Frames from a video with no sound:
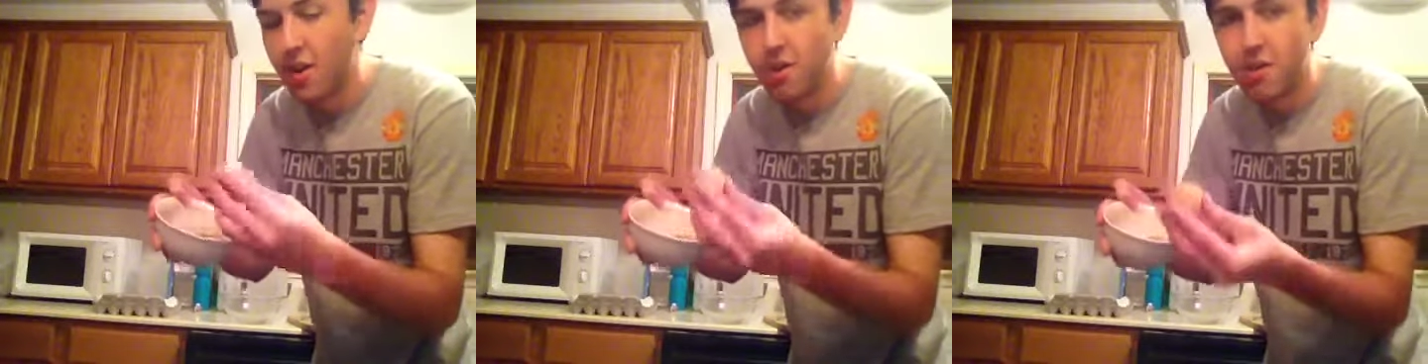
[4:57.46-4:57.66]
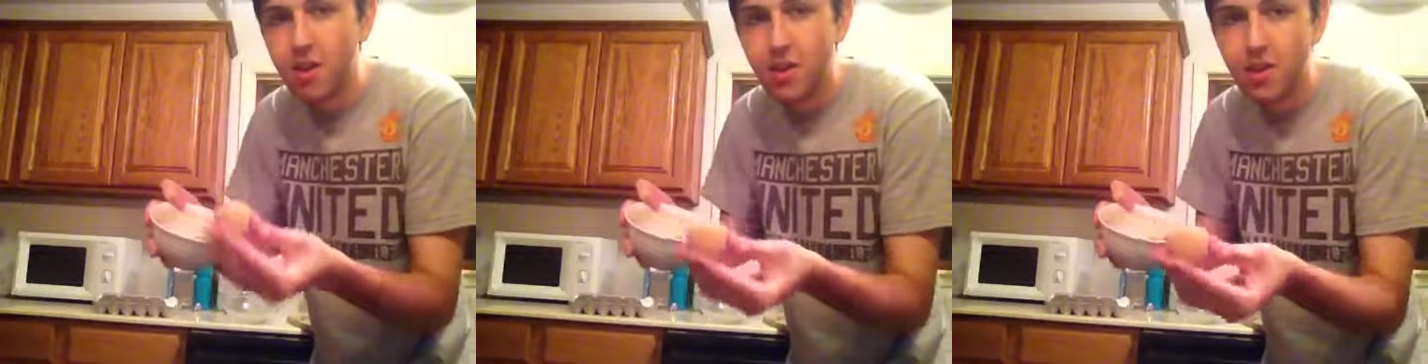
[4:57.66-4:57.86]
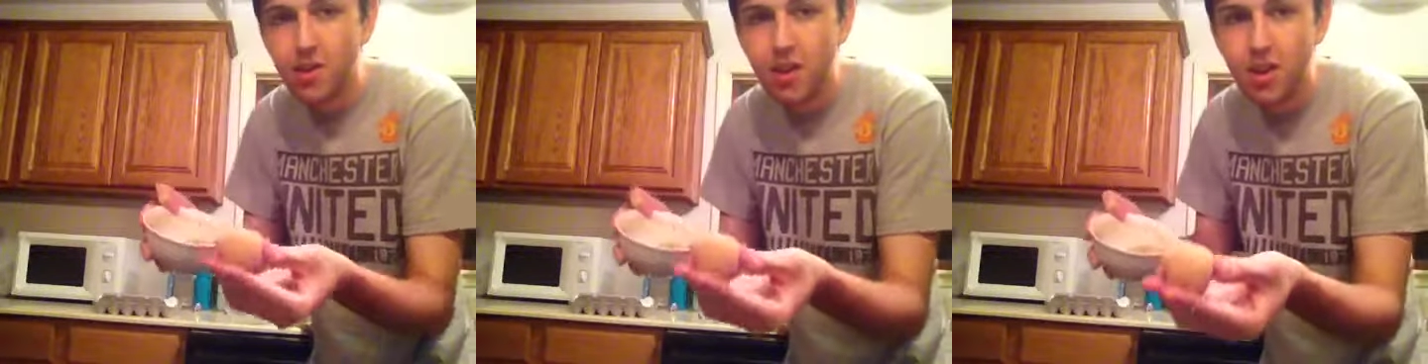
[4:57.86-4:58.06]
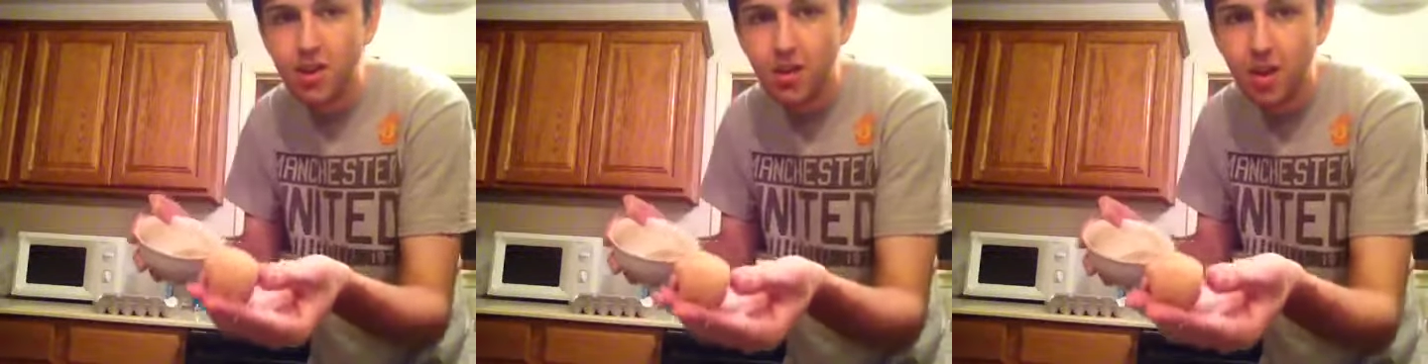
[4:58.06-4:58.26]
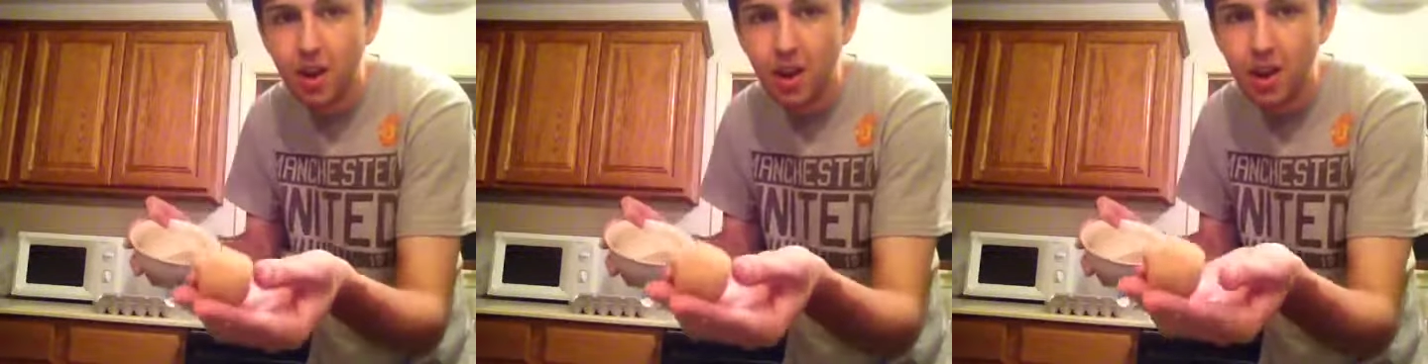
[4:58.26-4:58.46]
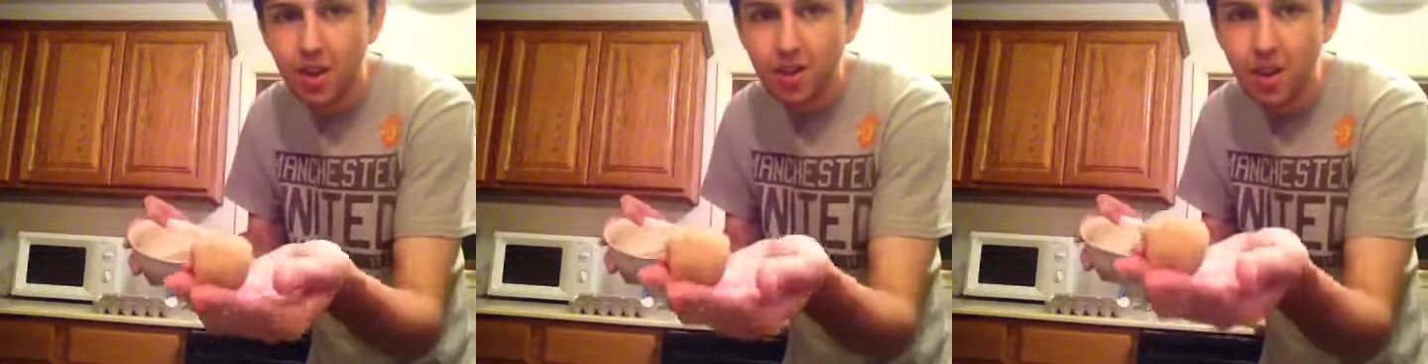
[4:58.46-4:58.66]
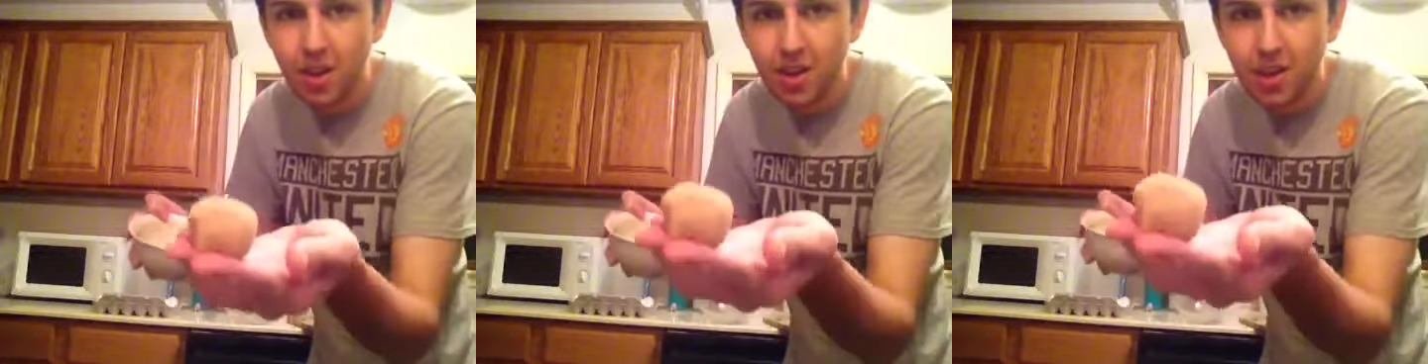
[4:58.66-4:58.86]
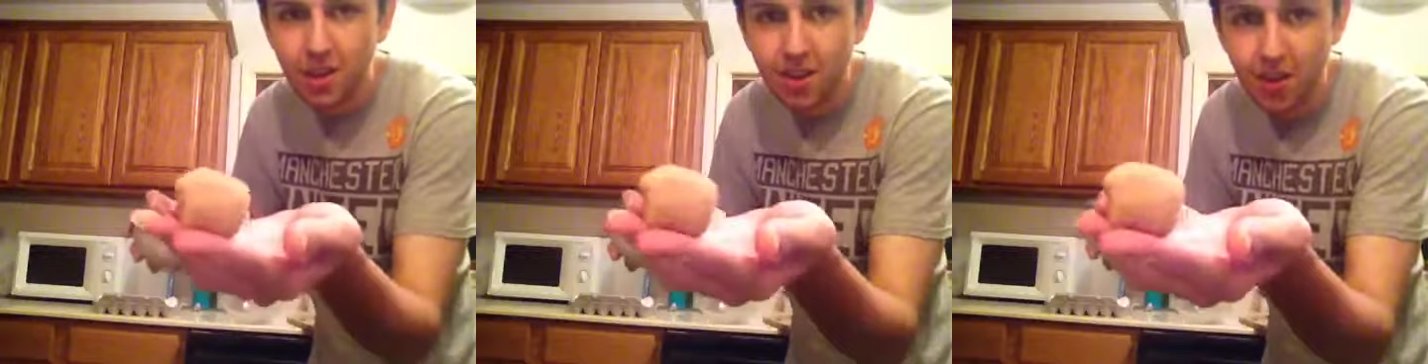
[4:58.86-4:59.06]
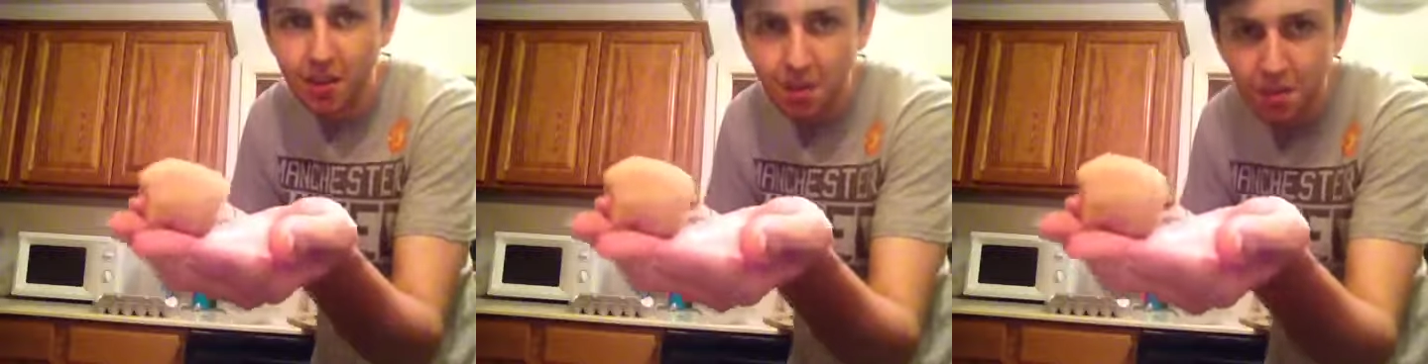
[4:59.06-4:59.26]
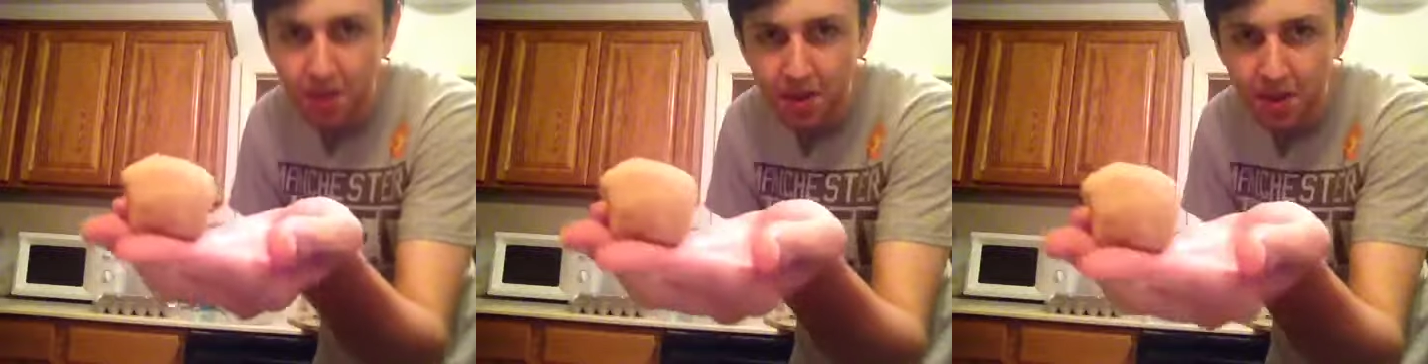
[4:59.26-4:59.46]
eventually you'll have this
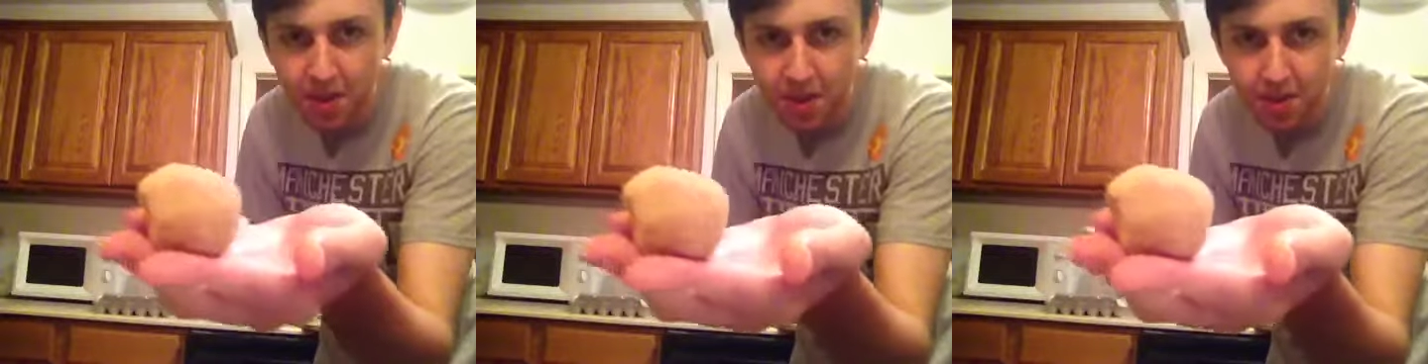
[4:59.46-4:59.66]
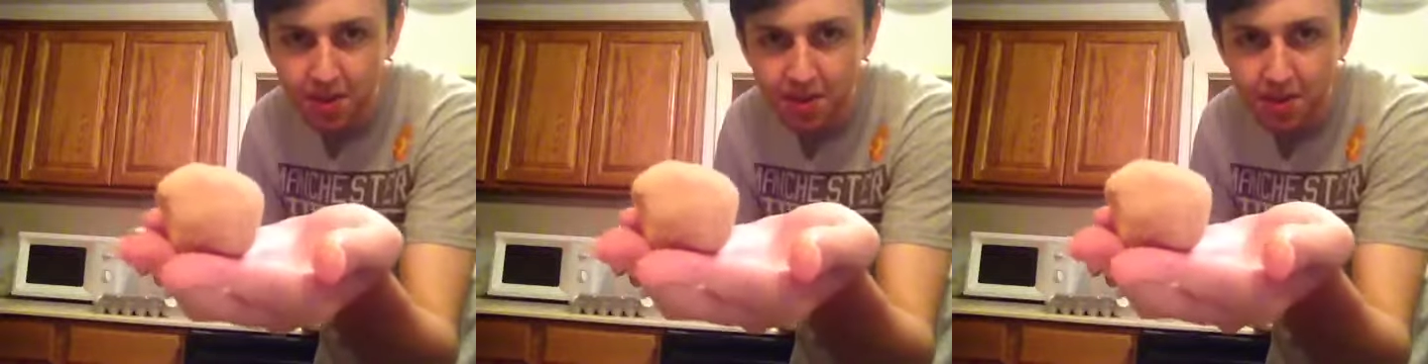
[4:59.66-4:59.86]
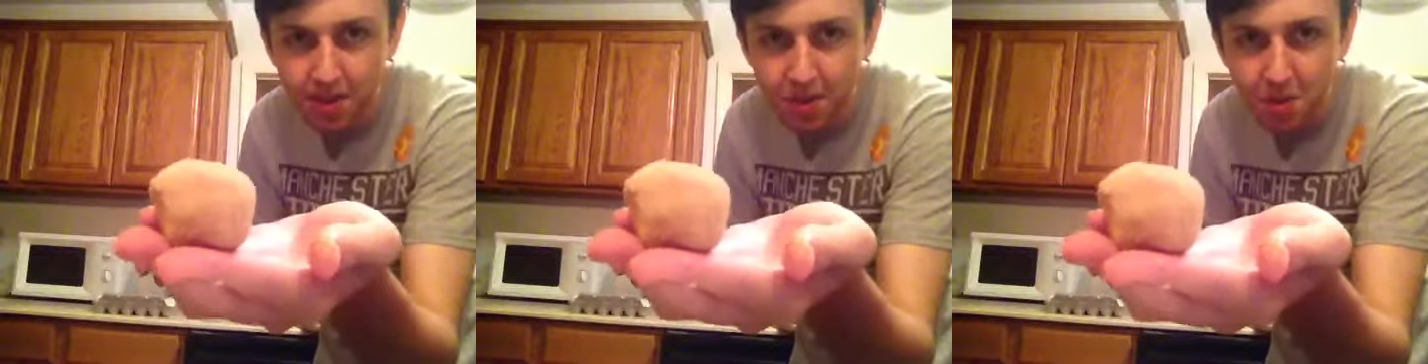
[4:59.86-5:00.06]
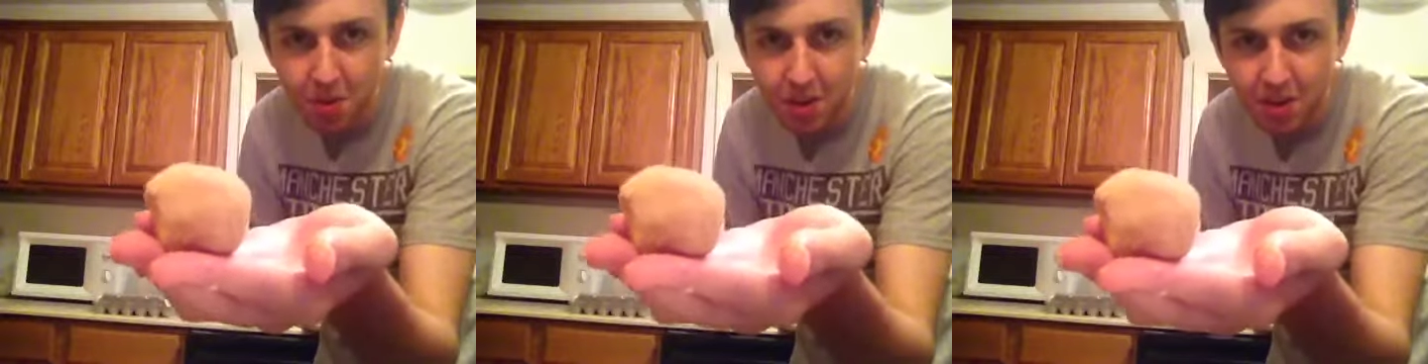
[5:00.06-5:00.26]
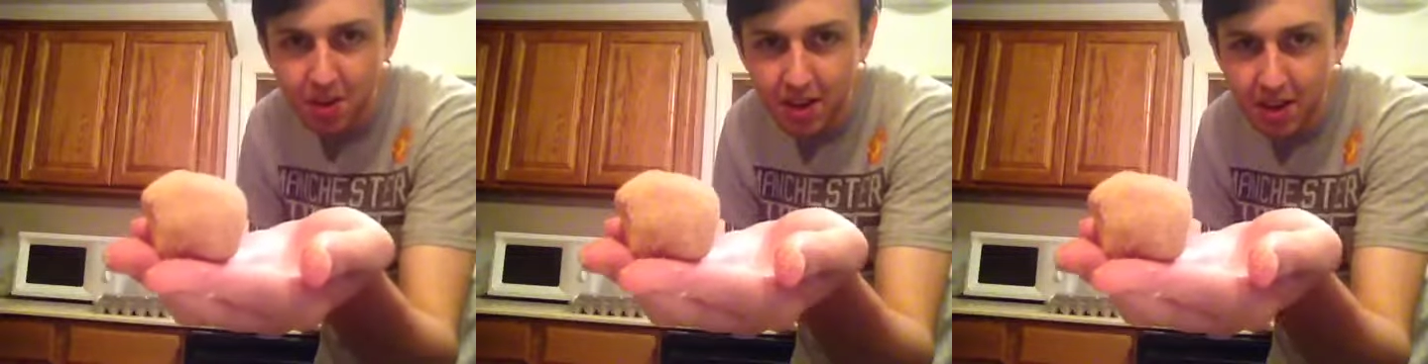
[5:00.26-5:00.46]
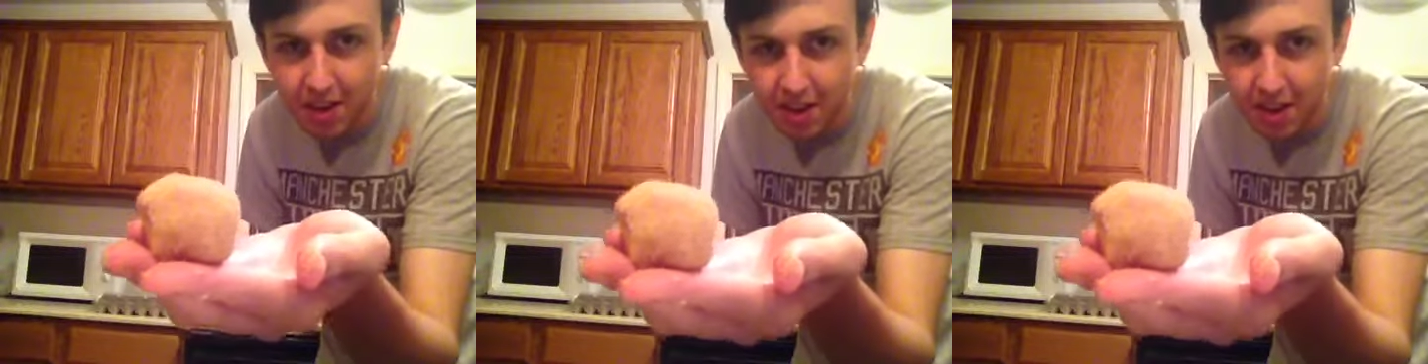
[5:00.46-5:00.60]
cinnamon